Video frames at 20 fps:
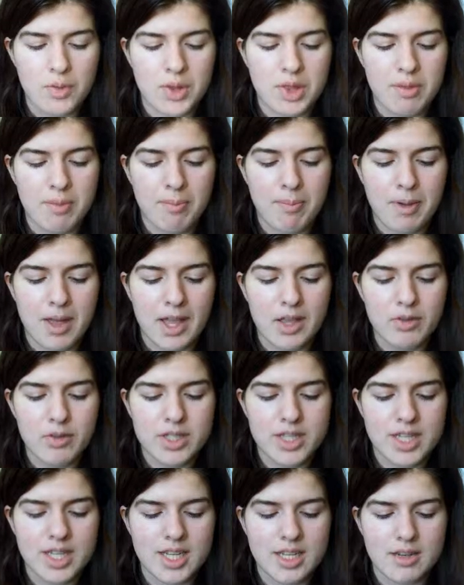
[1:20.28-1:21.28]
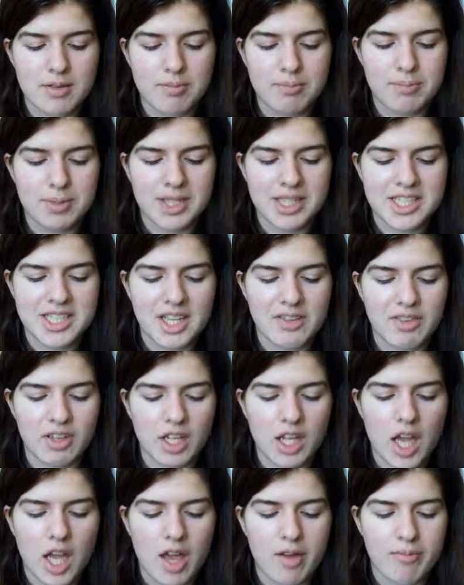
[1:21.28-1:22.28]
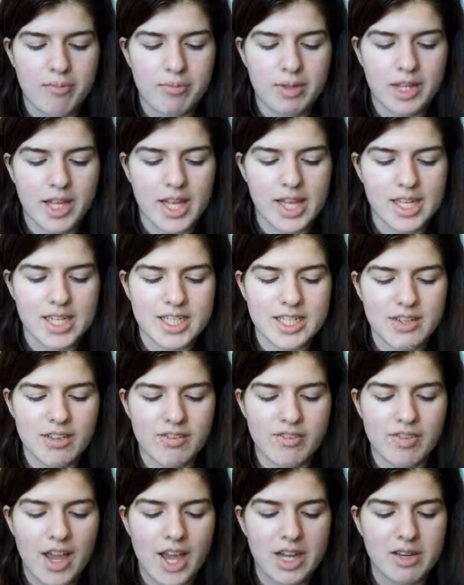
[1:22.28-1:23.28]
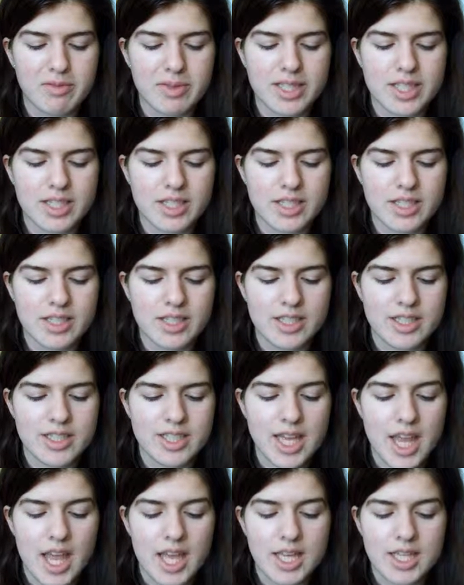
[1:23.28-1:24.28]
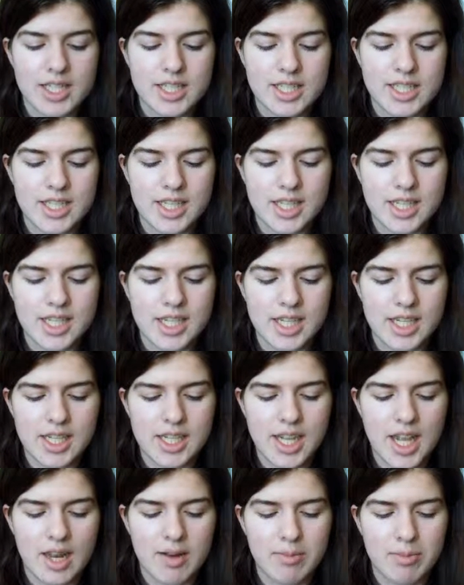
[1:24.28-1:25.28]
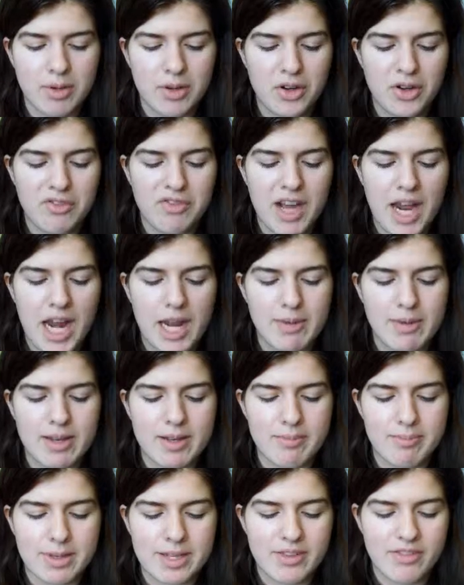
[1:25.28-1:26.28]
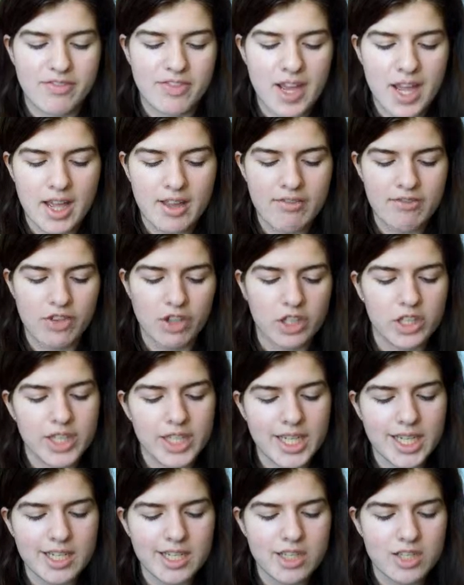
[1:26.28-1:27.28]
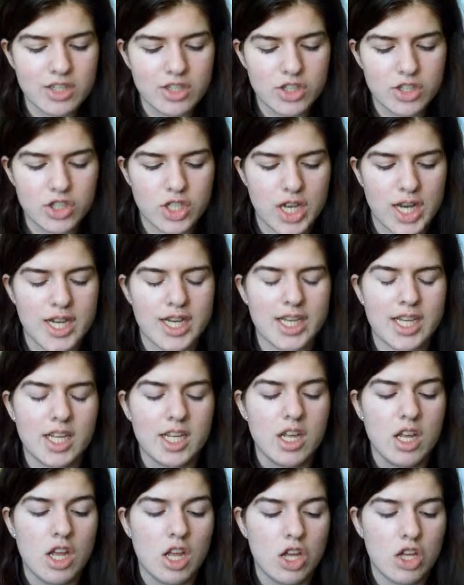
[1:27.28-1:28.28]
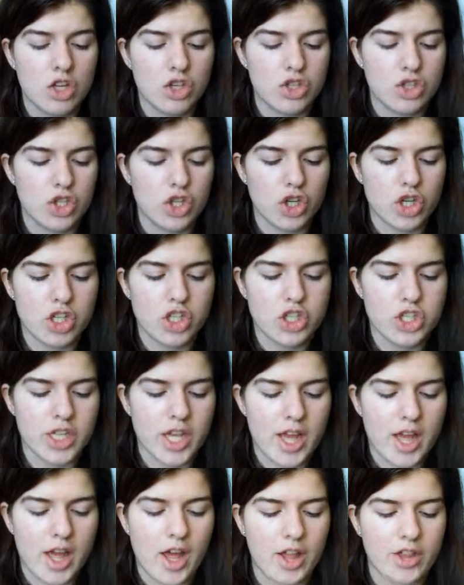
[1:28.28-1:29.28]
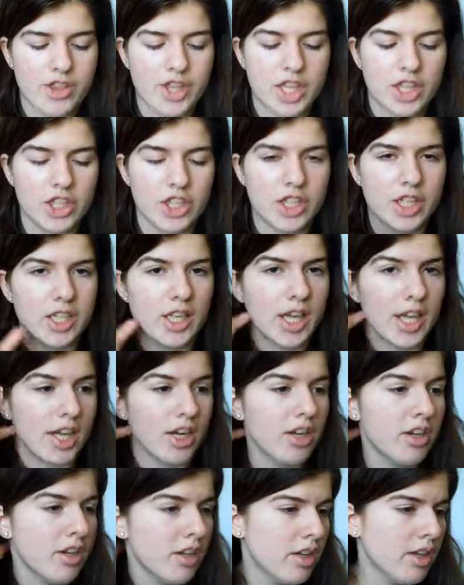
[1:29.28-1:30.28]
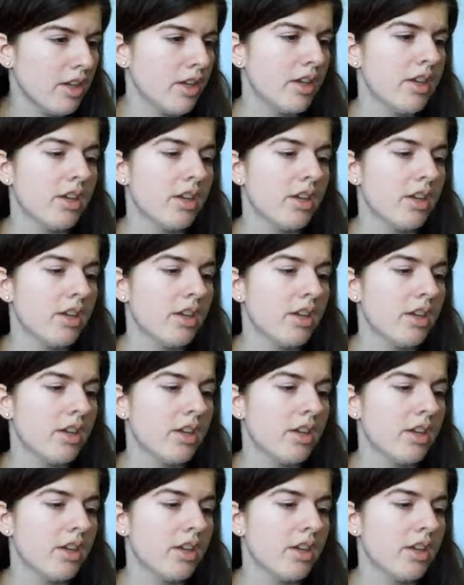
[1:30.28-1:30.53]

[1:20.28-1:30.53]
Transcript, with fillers: with biotin, B7 complex, vitamins C, E, and provitamin B5 for clean, shiny, nourished, healthy looking hair.